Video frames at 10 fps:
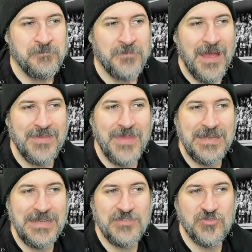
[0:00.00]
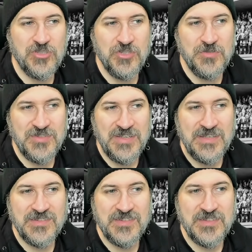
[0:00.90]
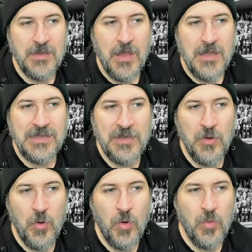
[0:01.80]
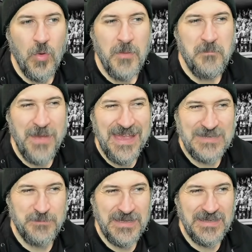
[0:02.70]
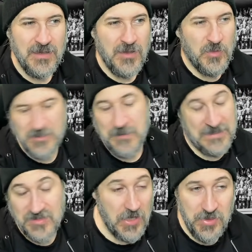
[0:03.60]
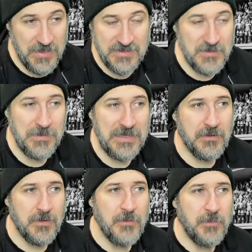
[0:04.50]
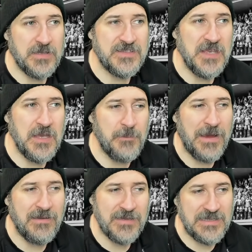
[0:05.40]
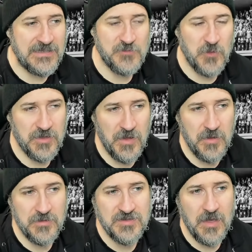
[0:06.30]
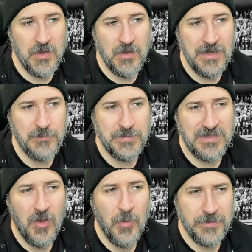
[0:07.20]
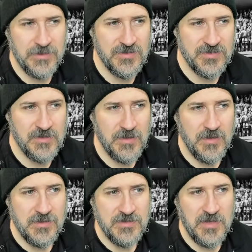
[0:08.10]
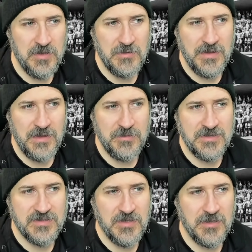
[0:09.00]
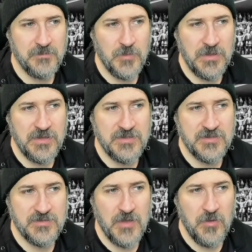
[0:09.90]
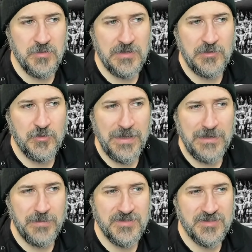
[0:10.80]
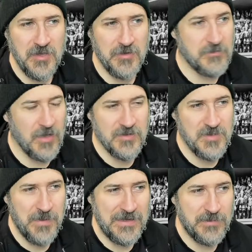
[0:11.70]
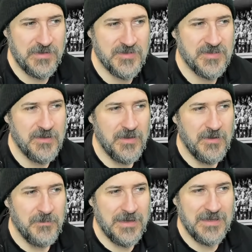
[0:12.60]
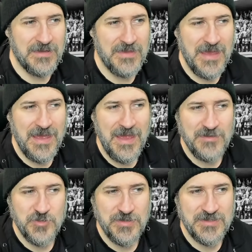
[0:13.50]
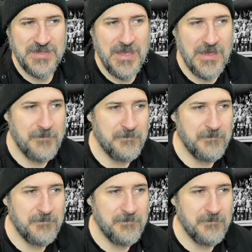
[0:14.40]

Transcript: And then he introduces little... baby, which means nothing to me, but apparently he's one of those hippity hoppers. So there he is, look, with his own little babies. So lots of babies making their entrance there.